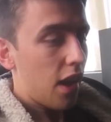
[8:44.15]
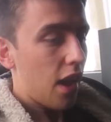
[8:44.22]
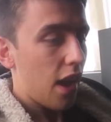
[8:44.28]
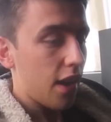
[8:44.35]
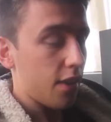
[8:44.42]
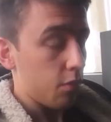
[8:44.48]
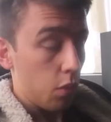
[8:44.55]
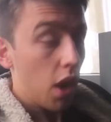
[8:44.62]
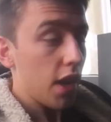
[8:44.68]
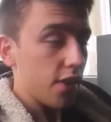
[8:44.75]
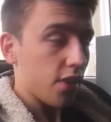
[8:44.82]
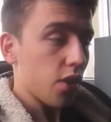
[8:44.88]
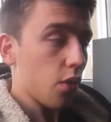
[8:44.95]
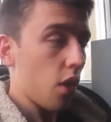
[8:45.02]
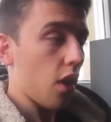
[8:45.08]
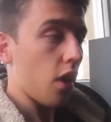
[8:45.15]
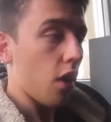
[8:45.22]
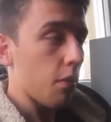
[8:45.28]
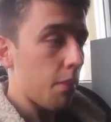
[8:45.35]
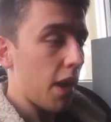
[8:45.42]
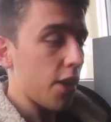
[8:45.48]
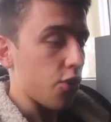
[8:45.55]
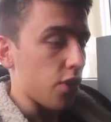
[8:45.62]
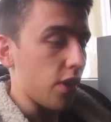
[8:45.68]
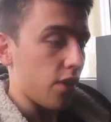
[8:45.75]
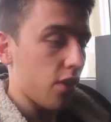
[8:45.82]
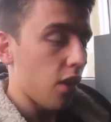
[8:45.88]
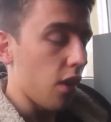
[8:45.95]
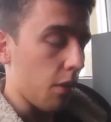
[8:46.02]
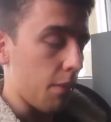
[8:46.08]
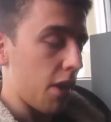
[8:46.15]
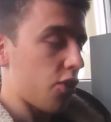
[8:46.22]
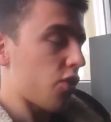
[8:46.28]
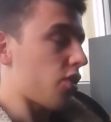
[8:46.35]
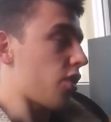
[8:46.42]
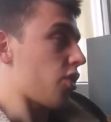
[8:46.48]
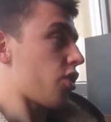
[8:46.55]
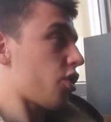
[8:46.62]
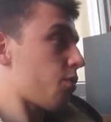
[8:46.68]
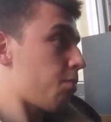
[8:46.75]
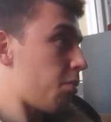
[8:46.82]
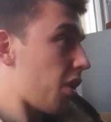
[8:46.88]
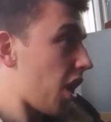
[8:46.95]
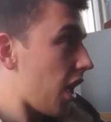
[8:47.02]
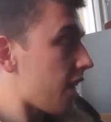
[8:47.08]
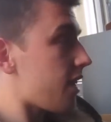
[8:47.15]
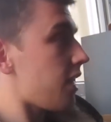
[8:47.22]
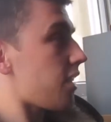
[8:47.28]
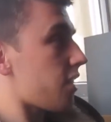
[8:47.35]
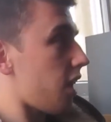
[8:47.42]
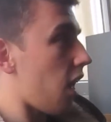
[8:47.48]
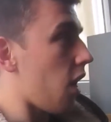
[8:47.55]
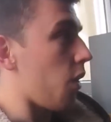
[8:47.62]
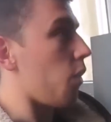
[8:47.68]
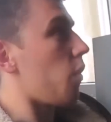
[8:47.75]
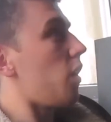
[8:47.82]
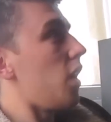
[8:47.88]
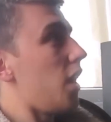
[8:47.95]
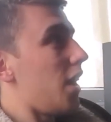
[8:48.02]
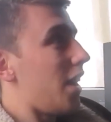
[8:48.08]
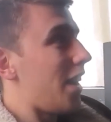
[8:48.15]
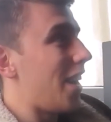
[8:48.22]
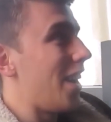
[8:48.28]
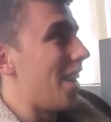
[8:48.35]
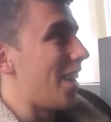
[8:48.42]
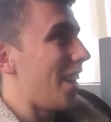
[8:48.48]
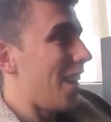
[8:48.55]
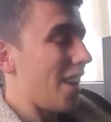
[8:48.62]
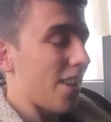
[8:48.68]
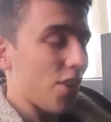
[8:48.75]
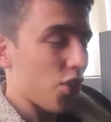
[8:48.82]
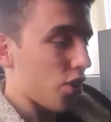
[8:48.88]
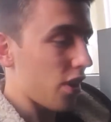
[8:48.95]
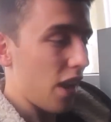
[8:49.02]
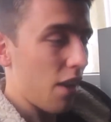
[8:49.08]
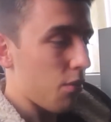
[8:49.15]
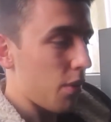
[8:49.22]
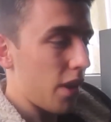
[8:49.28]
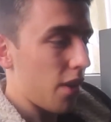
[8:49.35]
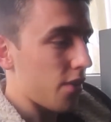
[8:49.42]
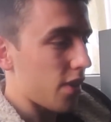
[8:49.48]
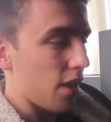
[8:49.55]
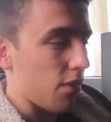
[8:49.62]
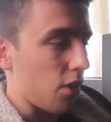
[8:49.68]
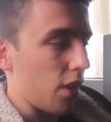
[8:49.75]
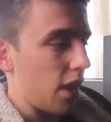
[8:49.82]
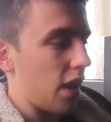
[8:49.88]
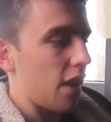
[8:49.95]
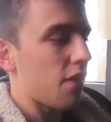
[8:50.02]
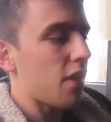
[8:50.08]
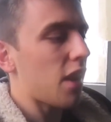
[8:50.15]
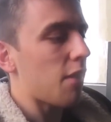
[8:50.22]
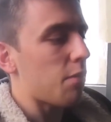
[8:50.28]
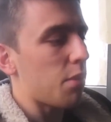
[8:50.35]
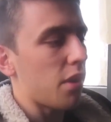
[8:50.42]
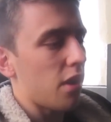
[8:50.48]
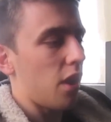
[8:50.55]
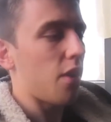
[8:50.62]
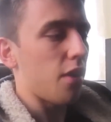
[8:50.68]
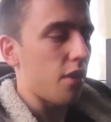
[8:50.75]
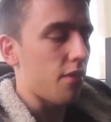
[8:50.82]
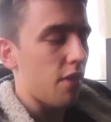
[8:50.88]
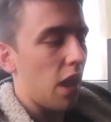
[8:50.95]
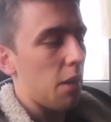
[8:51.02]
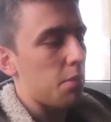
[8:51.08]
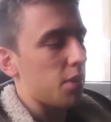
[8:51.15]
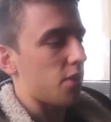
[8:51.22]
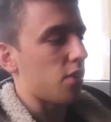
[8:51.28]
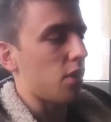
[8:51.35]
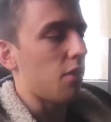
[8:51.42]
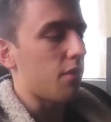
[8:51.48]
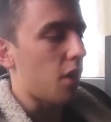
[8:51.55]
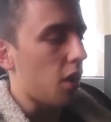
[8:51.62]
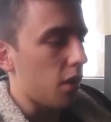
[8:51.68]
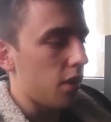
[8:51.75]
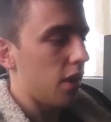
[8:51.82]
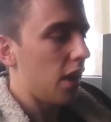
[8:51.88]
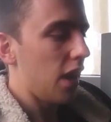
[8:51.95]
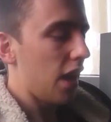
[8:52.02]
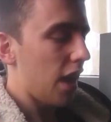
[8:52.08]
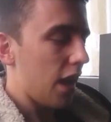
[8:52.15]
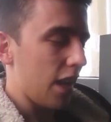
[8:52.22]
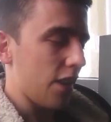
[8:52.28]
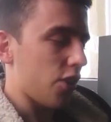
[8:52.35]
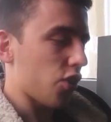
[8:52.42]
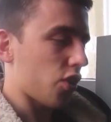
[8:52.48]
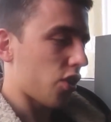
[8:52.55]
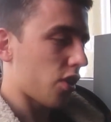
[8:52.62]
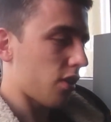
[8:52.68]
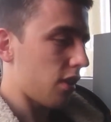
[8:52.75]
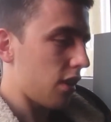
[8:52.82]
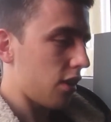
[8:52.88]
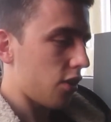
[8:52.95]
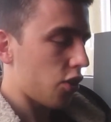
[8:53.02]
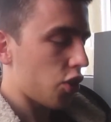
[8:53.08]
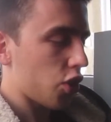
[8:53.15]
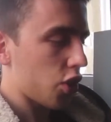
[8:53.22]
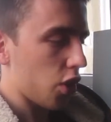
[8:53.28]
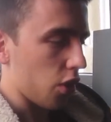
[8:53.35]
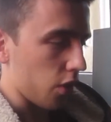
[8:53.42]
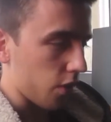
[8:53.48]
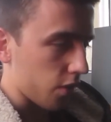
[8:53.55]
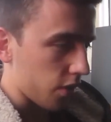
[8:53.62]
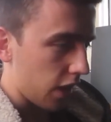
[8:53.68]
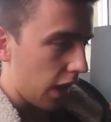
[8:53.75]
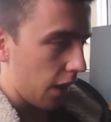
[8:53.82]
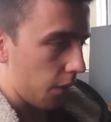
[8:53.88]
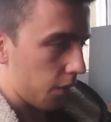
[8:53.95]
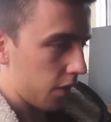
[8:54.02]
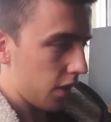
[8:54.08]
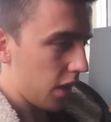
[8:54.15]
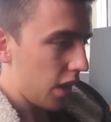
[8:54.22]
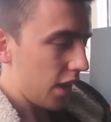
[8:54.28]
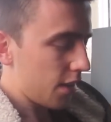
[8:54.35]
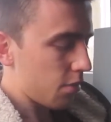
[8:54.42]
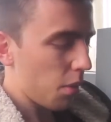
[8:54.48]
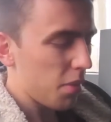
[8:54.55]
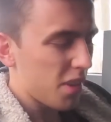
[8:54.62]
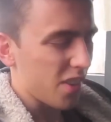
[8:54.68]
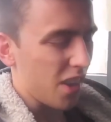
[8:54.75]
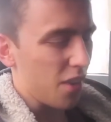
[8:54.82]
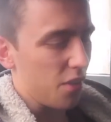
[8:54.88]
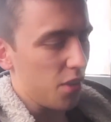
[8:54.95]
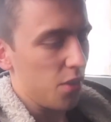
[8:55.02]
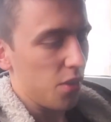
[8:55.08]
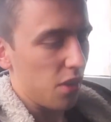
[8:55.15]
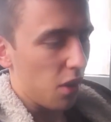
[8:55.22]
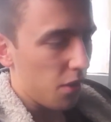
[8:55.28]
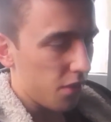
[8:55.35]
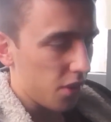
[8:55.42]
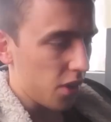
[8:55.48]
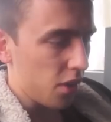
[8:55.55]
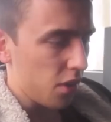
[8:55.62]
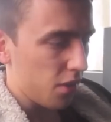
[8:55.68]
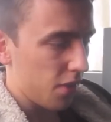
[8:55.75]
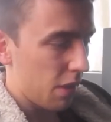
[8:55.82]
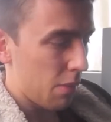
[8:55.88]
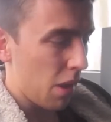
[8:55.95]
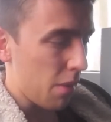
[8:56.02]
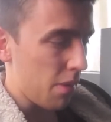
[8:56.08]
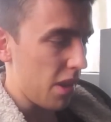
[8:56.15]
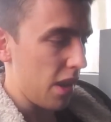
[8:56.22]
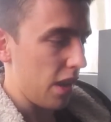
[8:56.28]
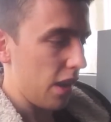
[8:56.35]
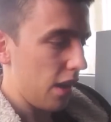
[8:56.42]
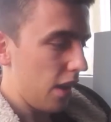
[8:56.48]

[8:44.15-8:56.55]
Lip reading: And while it's still got a long battery, it's got a long battery because it's bloody slow. It shouldn't have Windows 7 on it. And I think I've put a load of developer stuff on and it just chugs now. It's probably because I don't use it often enough. That might be it.